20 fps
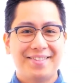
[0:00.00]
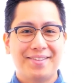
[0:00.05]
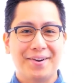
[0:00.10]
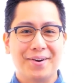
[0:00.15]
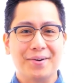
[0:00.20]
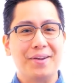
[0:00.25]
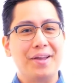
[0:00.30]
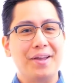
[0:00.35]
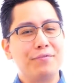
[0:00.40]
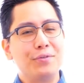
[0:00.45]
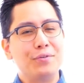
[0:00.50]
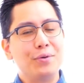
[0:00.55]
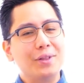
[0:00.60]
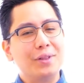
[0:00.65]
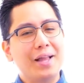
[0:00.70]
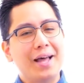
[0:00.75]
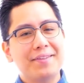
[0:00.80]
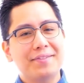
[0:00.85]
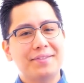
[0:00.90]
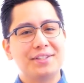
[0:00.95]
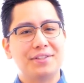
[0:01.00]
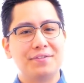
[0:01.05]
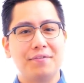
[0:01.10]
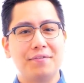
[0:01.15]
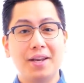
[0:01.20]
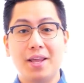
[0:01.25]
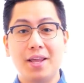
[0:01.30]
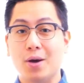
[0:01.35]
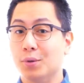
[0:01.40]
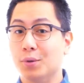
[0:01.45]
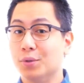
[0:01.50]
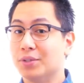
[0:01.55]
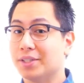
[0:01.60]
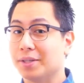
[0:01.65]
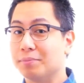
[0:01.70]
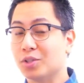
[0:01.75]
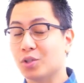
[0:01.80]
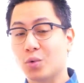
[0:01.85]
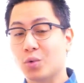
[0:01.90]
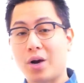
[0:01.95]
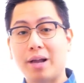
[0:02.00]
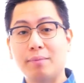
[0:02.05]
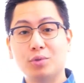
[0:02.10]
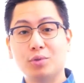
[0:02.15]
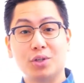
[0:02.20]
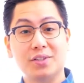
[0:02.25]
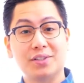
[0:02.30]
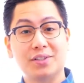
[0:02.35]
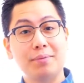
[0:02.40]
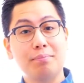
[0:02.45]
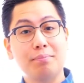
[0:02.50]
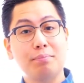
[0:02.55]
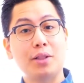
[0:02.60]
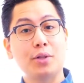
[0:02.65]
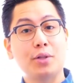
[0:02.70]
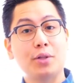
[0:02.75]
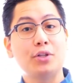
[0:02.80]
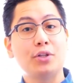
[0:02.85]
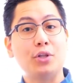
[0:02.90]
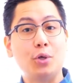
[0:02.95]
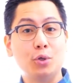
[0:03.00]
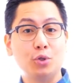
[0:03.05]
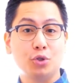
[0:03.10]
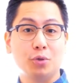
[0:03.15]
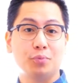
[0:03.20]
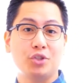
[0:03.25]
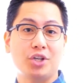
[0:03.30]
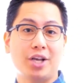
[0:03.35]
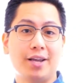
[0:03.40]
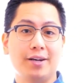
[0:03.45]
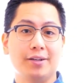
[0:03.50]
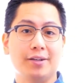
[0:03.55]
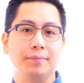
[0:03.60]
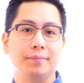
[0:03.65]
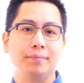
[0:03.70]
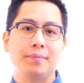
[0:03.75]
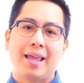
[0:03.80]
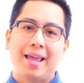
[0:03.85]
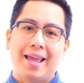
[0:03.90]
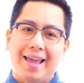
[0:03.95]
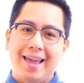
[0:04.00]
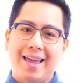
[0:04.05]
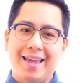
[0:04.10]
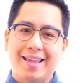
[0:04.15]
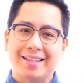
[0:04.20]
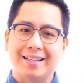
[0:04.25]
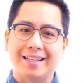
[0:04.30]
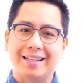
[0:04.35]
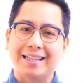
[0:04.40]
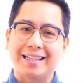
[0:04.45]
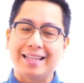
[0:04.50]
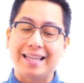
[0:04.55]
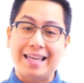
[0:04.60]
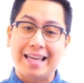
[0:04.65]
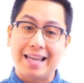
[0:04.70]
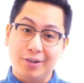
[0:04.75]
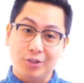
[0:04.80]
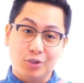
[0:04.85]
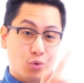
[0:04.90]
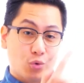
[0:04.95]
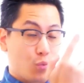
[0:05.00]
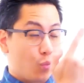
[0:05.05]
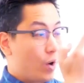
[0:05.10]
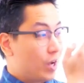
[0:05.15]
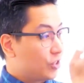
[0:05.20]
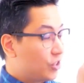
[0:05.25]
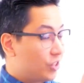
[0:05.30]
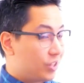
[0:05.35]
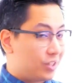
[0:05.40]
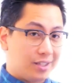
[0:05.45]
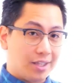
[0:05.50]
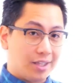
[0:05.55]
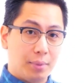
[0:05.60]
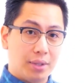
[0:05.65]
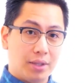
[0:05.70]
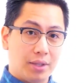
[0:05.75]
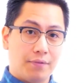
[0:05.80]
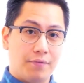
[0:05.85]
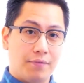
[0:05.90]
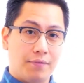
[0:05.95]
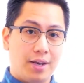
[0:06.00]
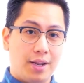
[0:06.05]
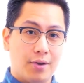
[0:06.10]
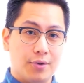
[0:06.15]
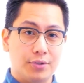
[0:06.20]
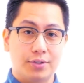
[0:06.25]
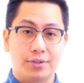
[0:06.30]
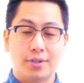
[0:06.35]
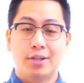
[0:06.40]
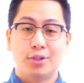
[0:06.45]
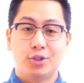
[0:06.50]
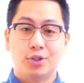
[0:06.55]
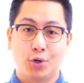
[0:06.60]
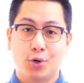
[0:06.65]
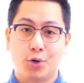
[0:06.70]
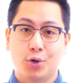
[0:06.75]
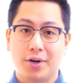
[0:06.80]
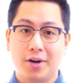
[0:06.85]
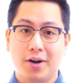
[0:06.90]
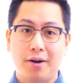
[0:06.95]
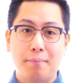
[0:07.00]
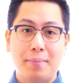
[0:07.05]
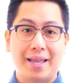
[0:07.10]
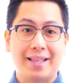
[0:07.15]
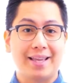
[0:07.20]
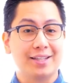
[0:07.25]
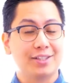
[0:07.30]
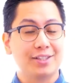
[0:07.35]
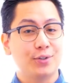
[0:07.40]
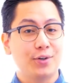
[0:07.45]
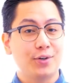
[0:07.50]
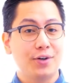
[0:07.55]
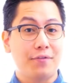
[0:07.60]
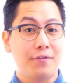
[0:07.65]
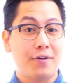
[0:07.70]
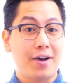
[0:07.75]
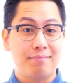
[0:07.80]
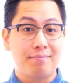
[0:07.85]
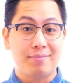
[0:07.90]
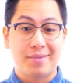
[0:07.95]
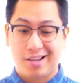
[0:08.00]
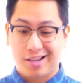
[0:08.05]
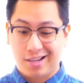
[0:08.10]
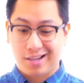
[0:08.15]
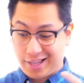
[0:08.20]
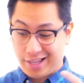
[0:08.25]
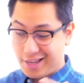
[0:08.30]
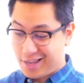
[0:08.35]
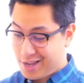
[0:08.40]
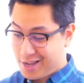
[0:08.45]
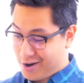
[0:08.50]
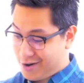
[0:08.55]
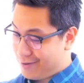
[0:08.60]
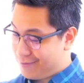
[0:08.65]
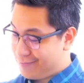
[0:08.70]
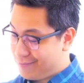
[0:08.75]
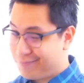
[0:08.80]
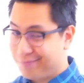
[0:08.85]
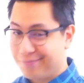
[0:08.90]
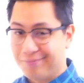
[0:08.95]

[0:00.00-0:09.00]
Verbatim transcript: there, if you like this video, subscribe to the Simplilearn YouTube channel and click here to watch similar videos. To nerd up and get certified, click here.